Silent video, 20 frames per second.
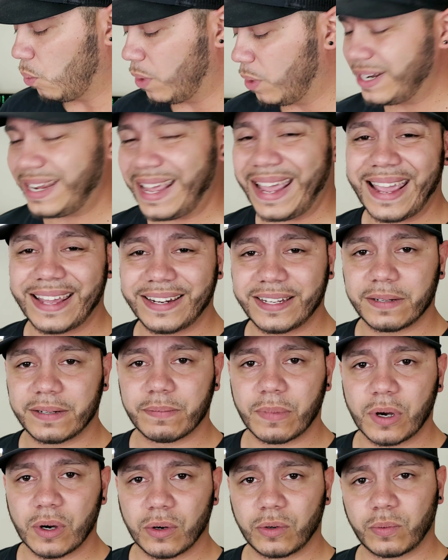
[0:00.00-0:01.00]

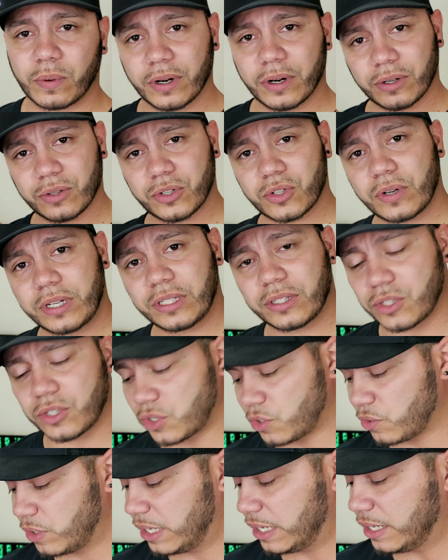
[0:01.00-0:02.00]
One-handed mode, where it'll shrink
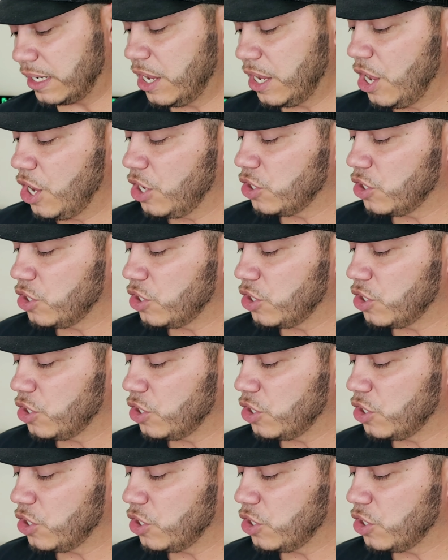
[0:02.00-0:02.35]
the screen.